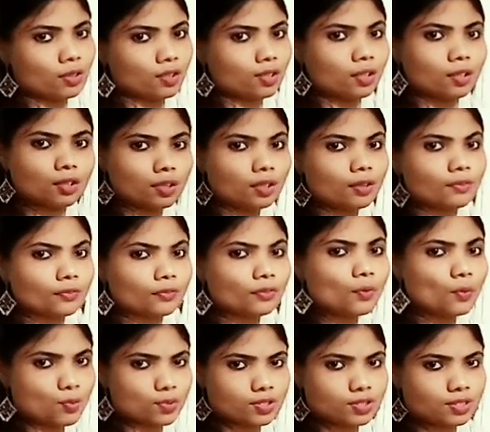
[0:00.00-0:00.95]
of
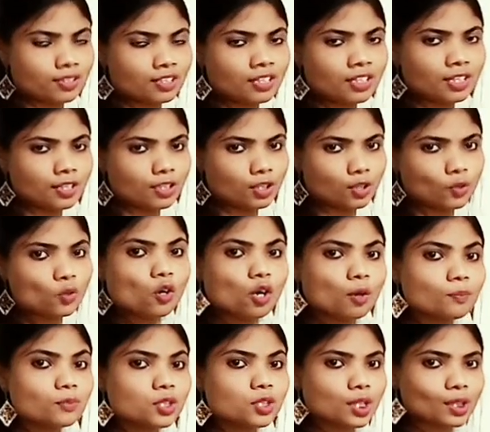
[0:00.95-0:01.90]
course, related to
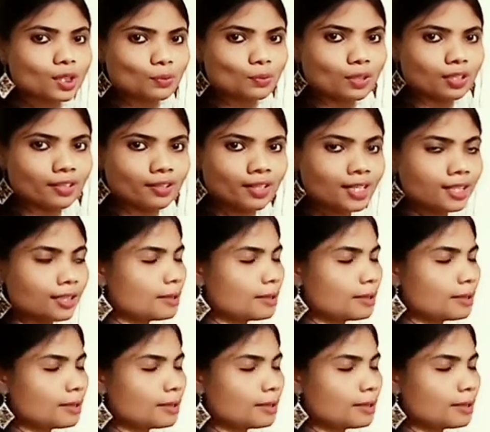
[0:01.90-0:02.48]
object only, right?